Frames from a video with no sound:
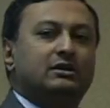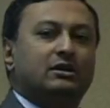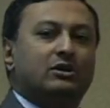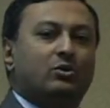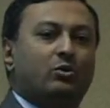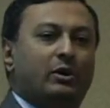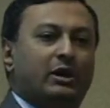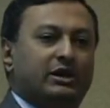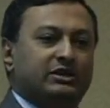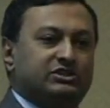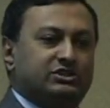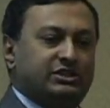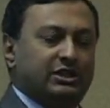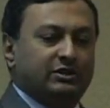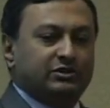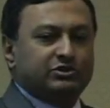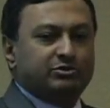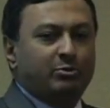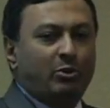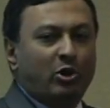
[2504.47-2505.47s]
were
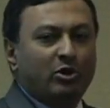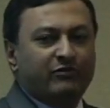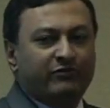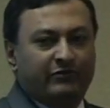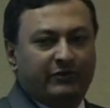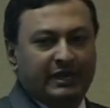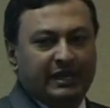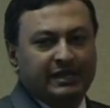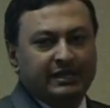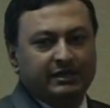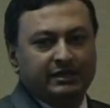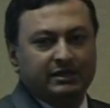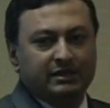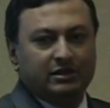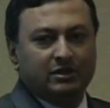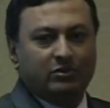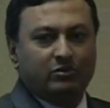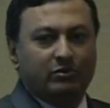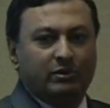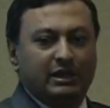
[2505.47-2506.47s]
still smoke-free
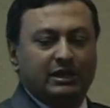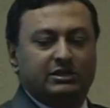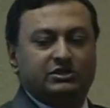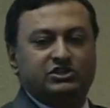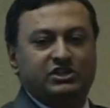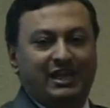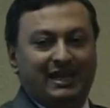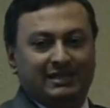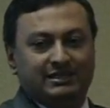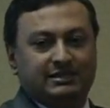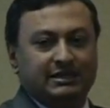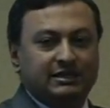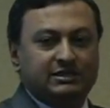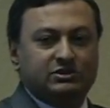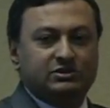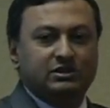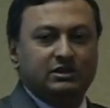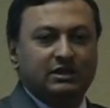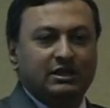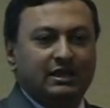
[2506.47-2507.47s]
with
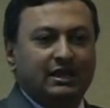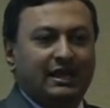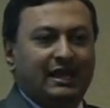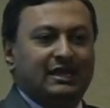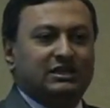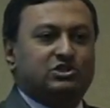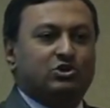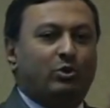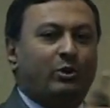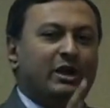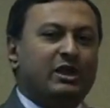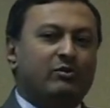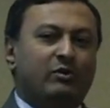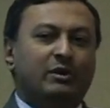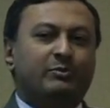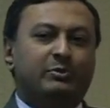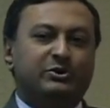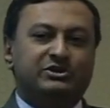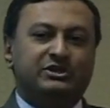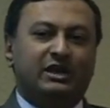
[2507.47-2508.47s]
Chantix, and
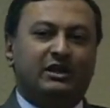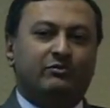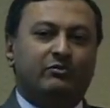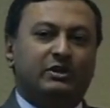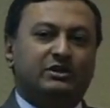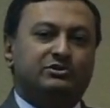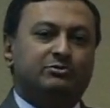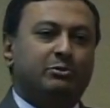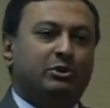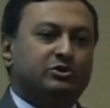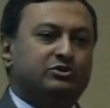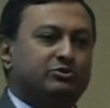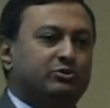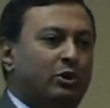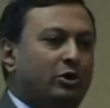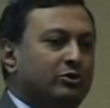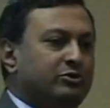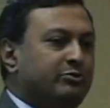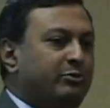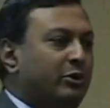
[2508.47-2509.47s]
21% were
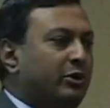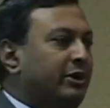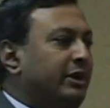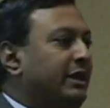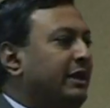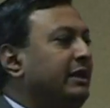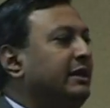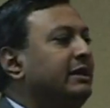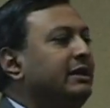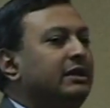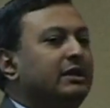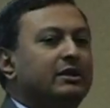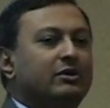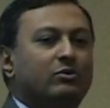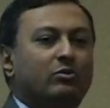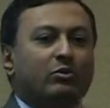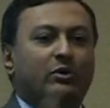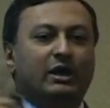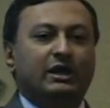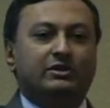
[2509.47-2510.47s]
smoke-free
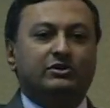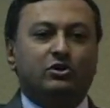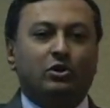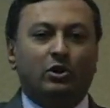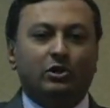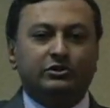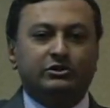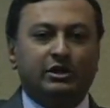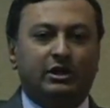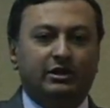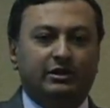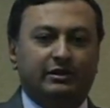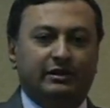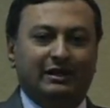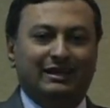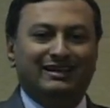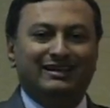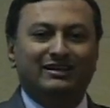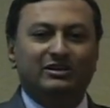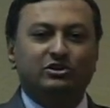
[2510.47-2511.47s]
with cold turkey.
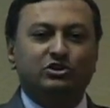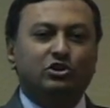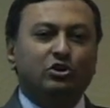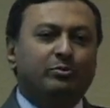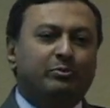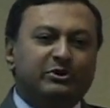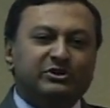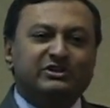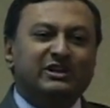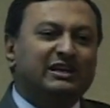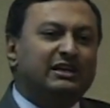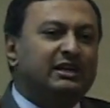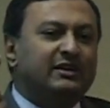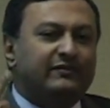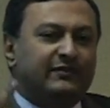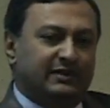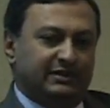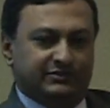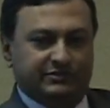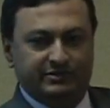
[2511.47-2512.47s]
2%
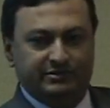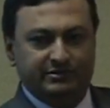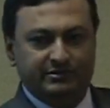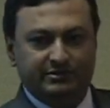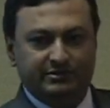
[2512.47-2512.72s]
difference.